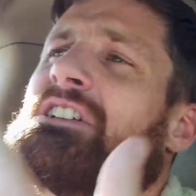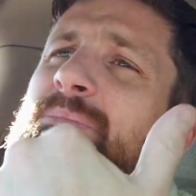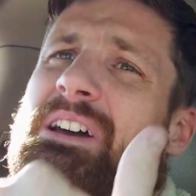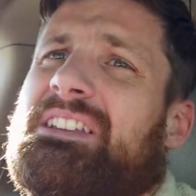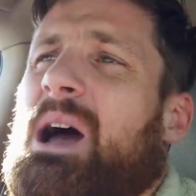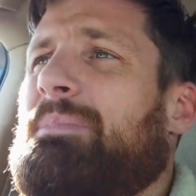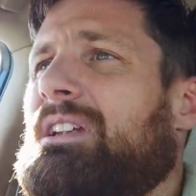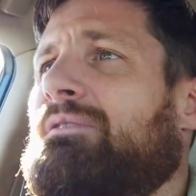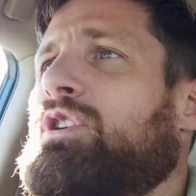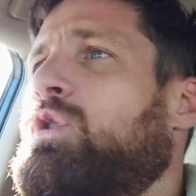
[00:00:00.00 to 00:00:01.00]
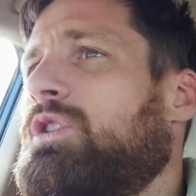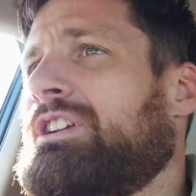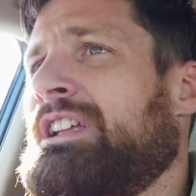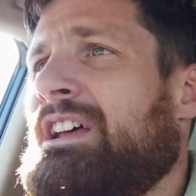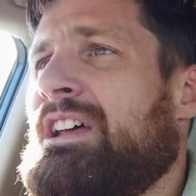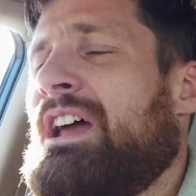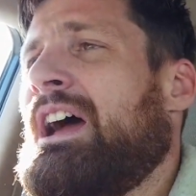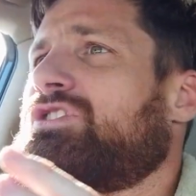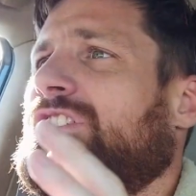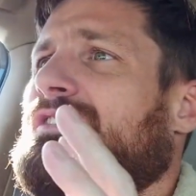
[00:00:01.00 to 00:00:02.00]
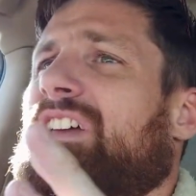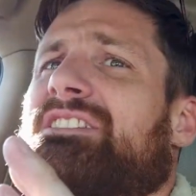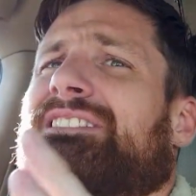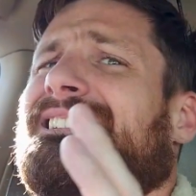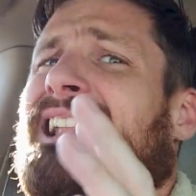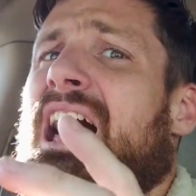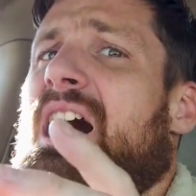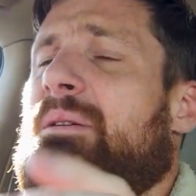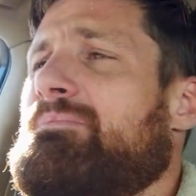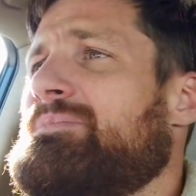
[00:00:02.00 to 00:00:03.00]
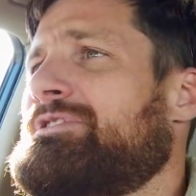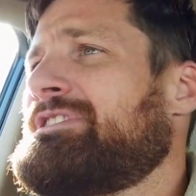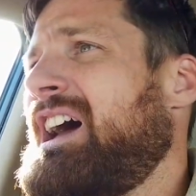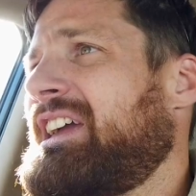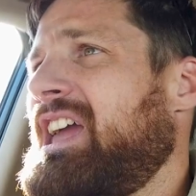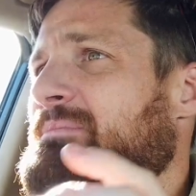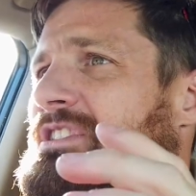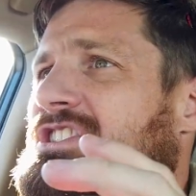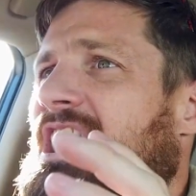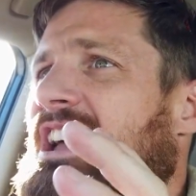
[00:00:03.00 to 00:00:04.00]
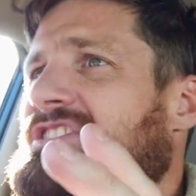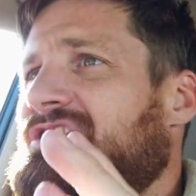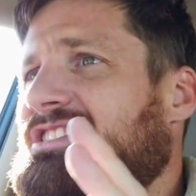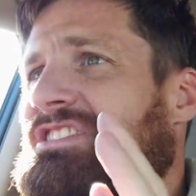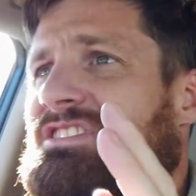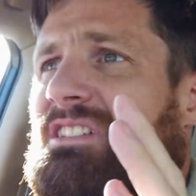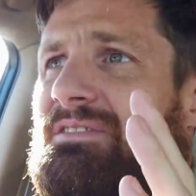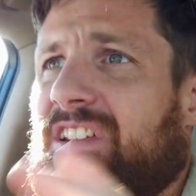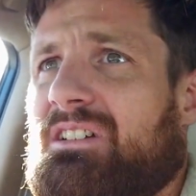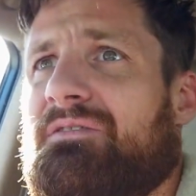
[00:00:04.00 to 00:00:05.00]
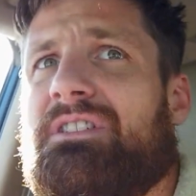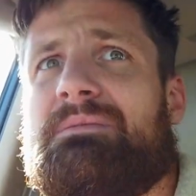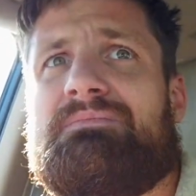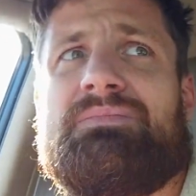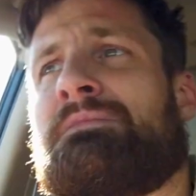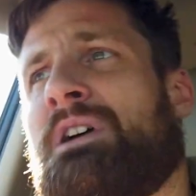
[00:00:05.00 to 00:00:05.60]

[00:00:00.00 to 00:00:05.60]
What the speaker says: It's picked up that I've yawned. So these alarms can be changed, the sensitivity of them,